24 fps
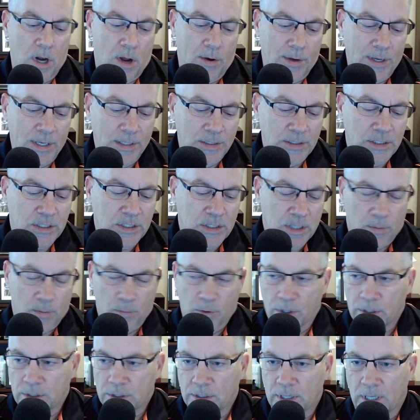In
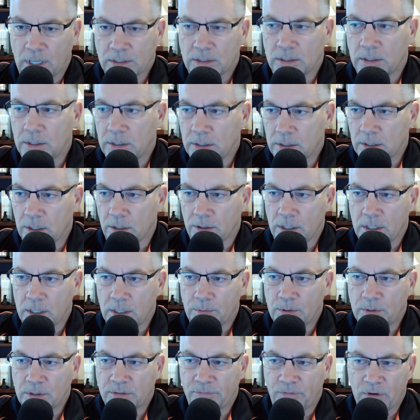summary, not to
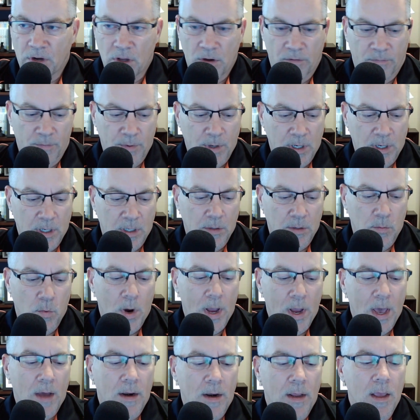keep this video from getting
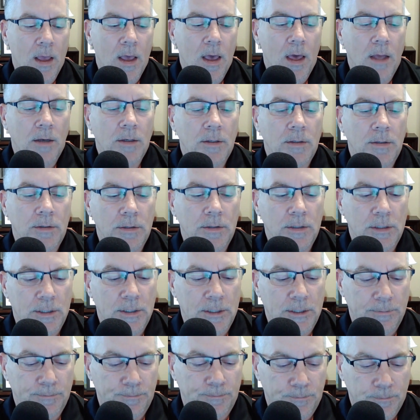way out of hand,
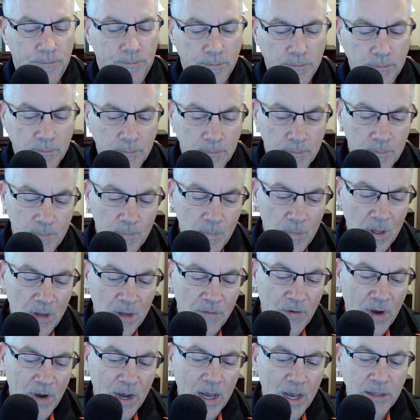
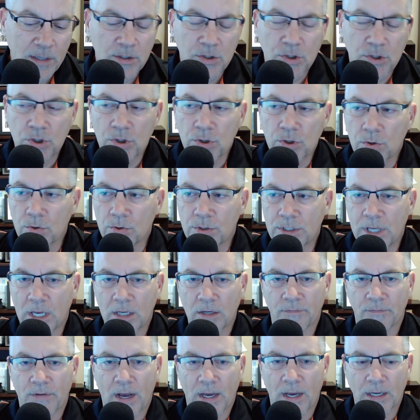if I had to choose a
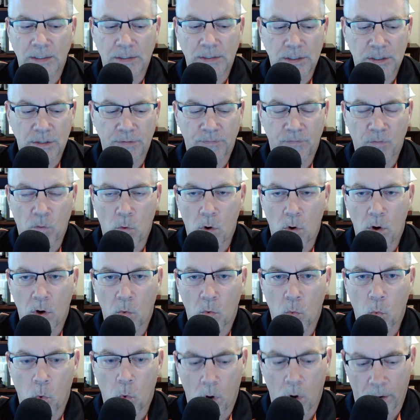device for
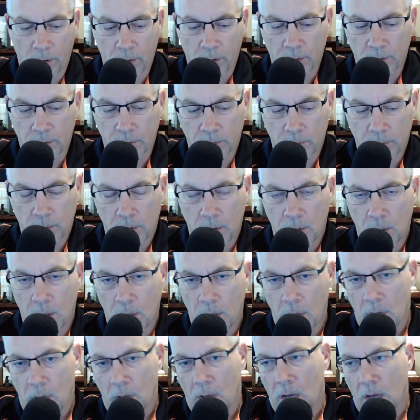work,
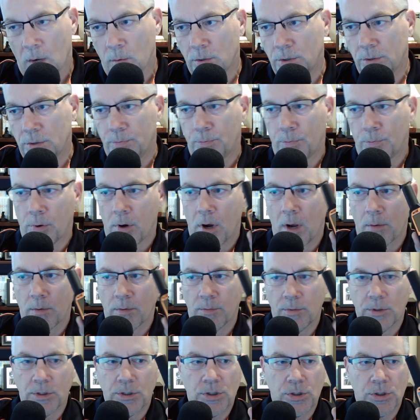I would
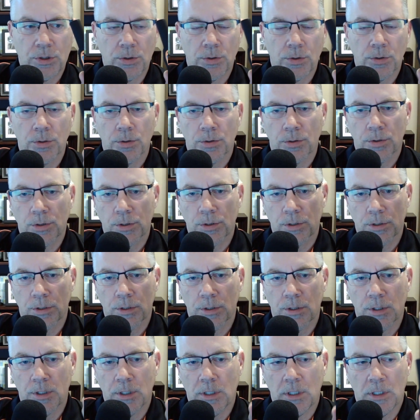probably choose
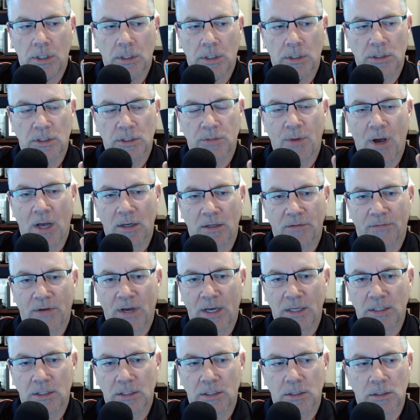the Spot
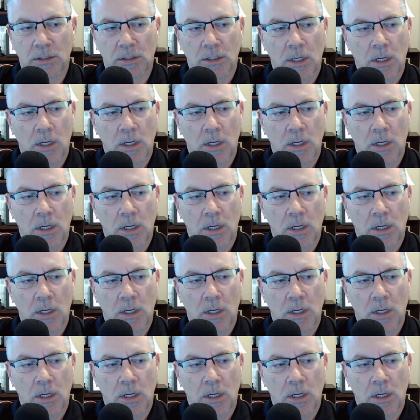device.